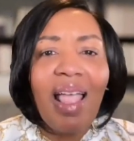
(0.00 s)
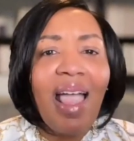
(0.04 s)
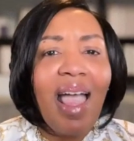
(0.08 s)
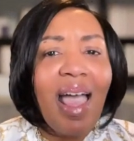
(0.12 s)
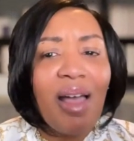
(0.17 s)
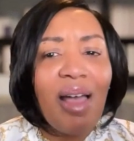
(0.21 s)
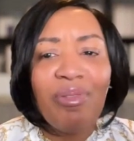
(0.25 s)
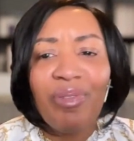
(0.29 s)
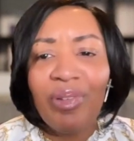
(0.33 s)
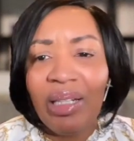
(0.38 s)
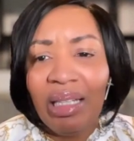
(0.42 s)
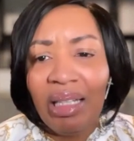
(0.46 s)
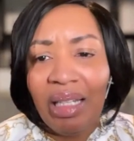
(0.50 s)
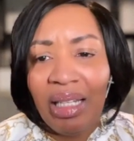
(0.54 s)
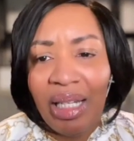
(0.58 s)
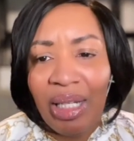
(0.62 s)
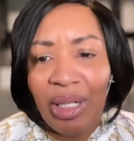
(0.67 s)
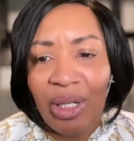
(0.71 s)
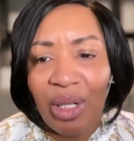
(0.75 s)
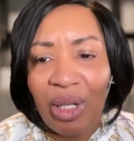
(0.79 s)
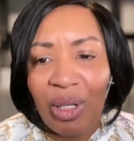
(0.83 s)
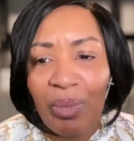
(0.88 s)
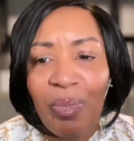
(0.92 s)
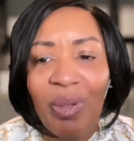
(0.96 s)
Every
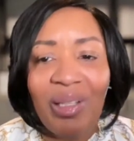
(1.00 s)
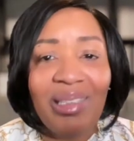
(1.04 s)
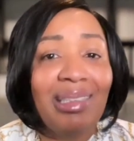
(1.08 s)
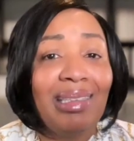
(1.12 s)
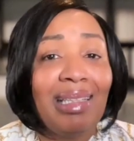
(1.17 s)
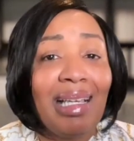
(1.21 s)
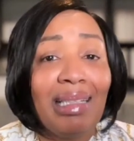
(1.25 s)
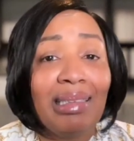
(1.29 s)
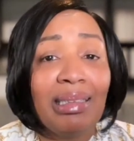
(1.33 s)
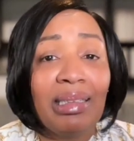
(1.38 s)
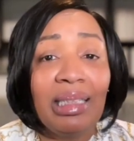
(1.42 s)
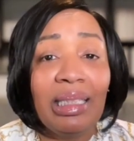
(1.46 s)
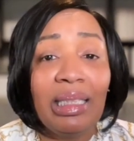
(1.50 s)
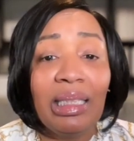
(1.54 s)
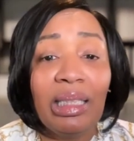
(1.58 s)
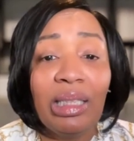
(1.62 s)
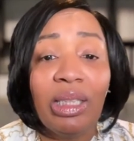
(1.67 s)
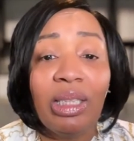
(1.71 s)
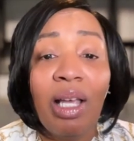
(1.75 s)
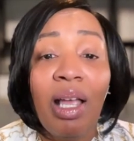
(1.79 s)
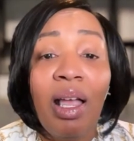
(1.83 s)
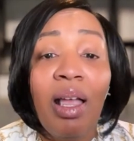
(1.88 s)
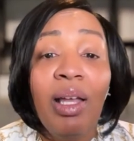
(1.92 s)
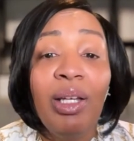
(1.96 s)
leader
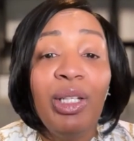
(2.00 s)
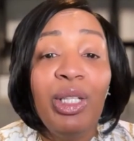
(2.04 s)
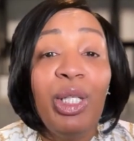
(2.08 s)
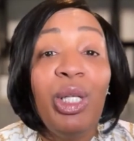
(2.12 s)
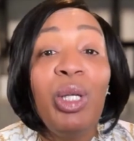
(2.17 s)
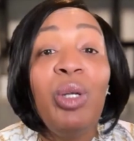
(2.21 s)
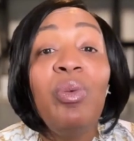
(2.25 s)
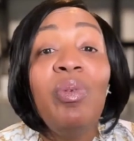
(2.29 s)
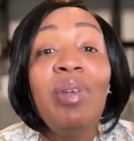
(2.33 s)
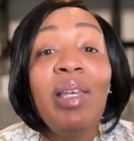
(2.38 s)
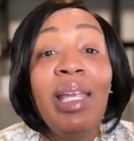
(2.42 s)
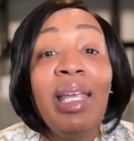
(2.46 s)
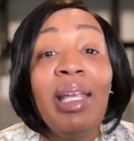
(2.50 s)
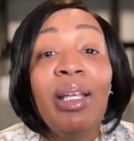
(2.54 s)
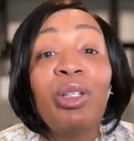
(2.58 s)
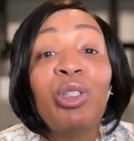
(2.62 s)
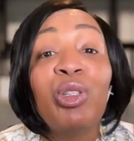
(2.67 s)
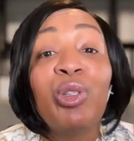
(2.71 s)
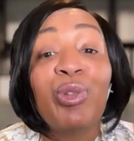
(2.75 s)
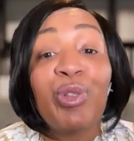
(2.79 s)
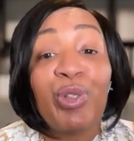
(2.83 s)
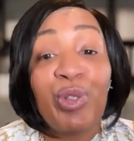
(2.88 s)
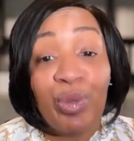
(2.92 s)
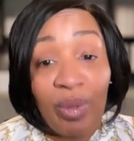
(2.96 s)
possesses unique
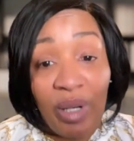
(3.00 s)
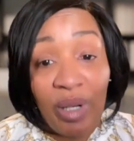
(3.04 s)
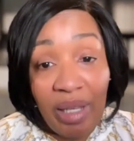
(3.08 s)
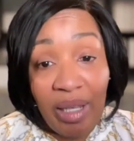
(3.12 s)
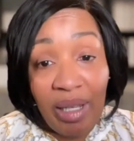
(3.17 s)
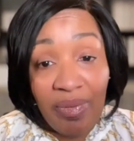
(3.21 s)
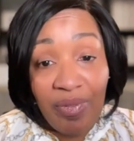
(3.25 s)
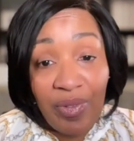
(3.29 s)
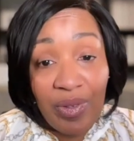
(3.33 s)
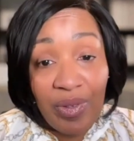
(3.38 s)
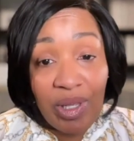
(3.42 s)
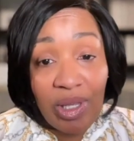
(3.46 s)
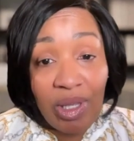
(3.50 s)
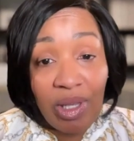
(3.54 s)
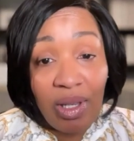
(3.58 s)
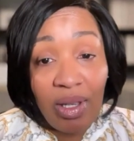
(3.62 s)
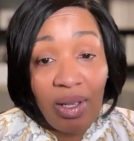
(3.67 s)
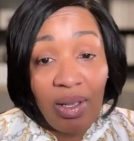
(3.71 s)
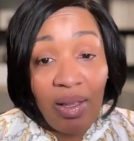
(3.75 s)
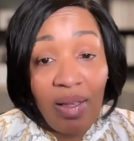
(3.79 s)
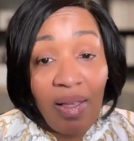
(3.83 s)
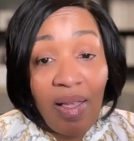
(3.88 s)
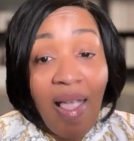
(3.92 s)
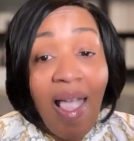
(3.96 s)
strengths
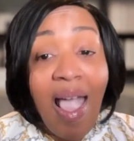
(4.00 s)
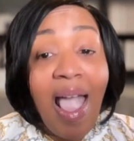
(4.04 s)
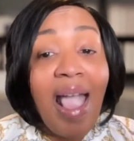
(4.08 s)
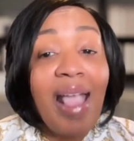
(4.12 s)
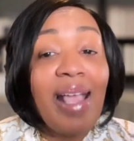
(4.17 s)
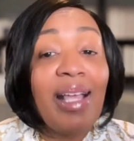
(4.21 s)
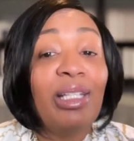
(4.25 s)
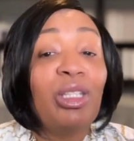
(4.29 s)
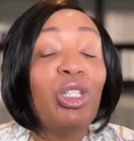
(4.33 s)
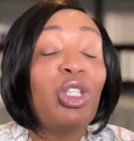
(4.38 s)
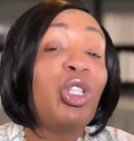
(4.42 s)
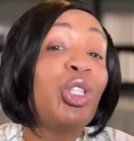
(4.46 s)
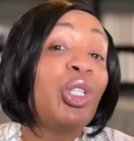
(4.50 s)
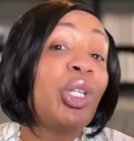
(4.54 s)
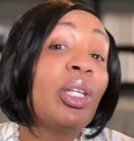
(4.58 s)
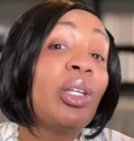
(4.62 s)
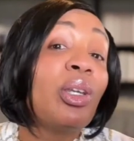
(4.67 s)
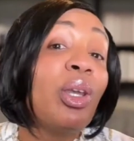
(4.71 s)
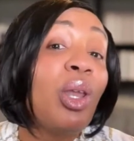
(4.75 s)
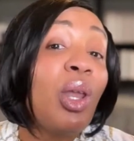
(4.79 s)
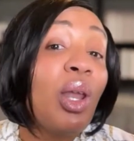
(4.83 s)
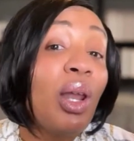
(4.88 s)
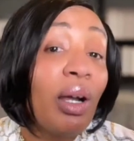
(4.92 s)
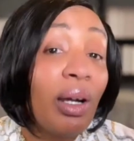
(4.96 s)
and should
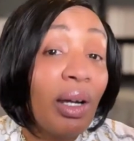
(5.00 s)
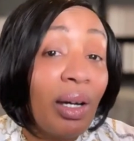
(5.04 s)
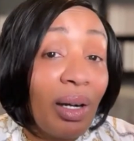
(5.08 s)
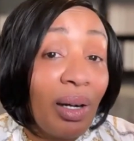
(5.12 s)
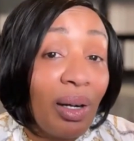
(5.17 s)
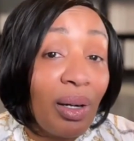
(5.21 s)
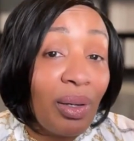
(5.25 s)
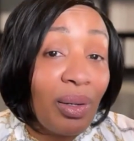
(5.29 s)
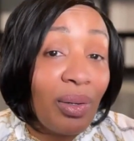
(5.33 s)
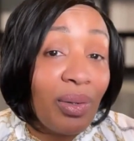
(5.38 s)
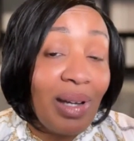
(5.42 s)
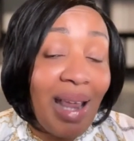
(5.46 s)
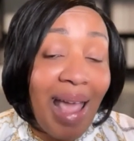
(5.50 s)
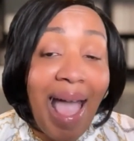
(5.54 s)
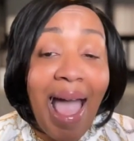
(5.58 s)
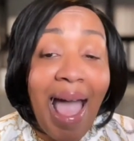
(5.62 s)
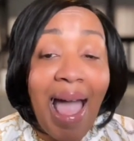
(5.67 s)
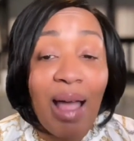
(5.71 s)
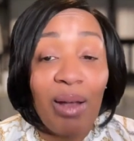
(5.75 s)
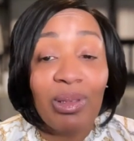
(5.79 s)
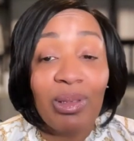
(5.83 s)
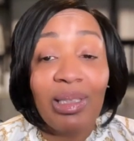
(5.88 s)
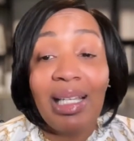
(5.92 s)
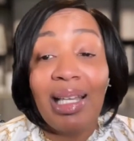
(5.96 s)
learn
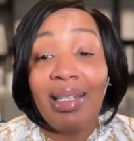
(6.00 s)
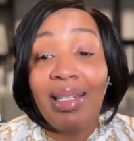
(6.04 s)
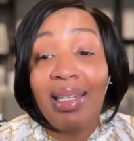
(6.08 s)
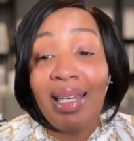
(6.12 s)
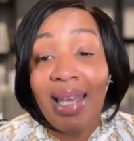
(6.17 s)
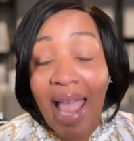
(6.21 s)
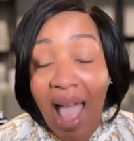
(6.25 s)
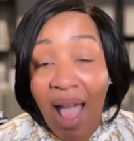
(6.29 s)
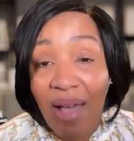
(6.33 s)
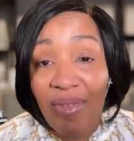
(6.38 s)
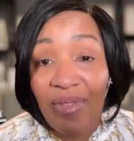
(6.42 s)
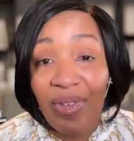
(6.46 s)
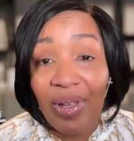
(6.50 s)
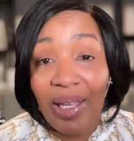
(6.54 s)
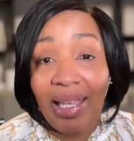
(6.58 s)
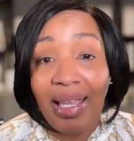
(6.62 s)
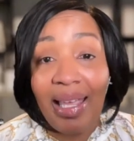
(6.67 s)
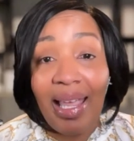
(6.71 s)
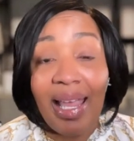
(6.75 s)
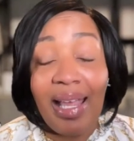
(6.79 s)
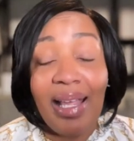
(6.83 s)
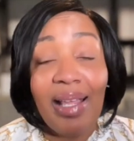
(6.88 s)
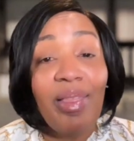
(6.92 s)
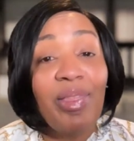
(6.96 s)
how to
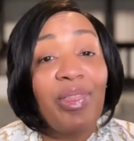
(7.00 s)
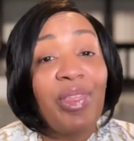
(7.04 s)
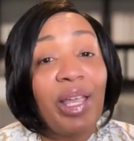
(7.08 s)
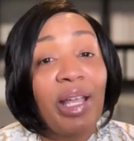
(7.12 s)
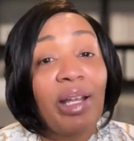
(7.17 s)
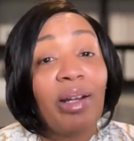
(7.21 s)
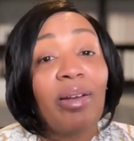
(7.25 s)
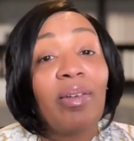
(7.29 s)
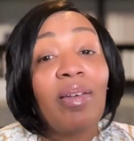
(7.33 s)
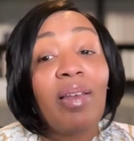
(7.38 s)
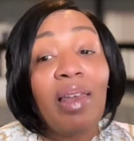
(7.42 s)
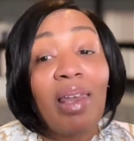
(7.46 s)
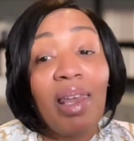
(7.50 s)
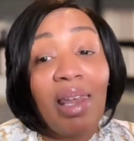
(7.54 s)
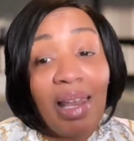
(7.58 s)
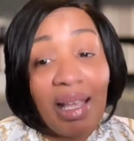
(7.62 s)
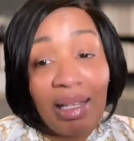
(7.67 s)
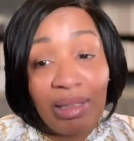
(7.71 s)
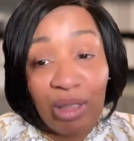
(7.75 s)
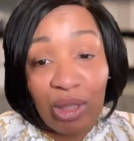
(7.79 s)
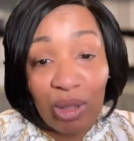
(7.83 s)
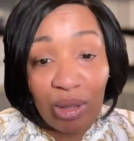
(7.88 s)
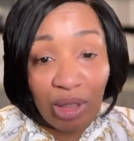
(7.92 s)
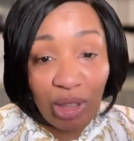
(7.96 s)
navigate their
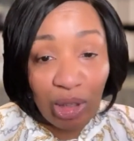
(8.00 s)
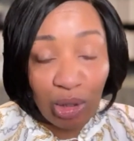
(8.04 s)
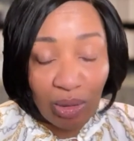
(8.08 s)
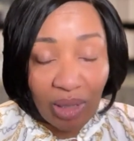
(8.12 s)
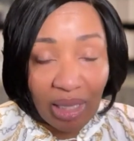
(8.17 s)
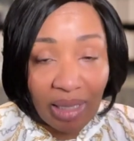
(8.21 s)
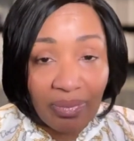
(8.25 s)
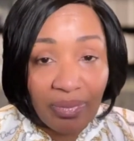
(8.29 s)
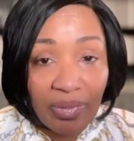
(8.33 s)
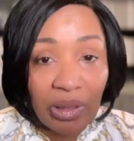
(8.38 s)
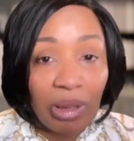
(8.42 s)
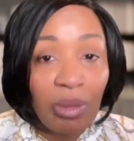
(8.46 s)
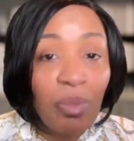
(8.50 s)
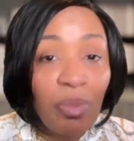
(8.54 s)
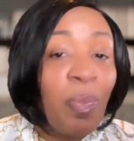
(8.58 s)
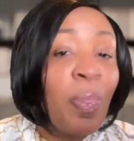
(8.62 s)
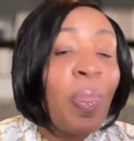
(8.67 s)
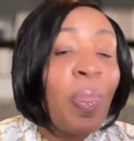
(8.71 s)
lesser strengths.